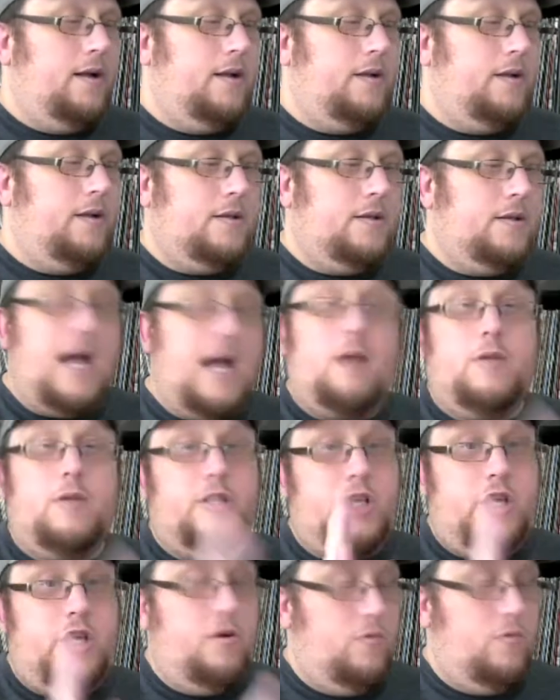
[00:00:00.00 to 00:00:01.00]
That was
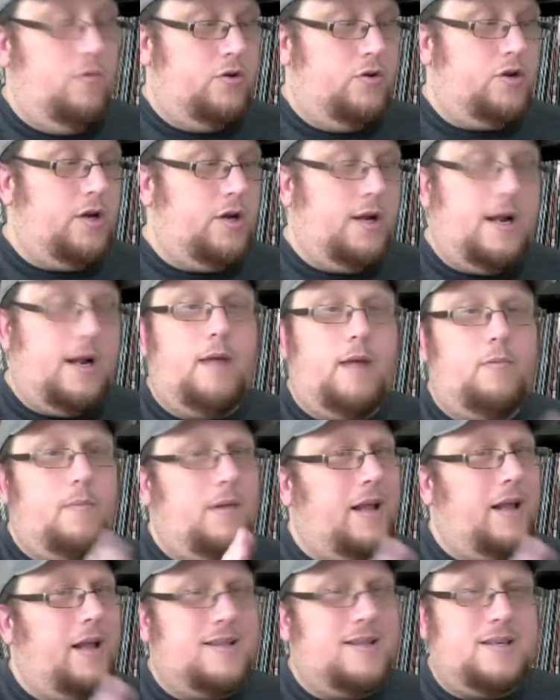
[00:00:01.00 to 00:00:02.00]
huge. And I
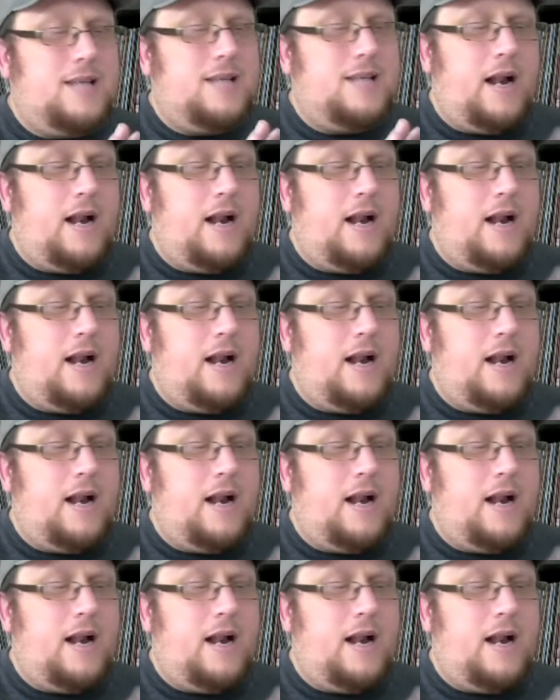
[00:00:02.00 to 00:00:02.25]
really, as I said,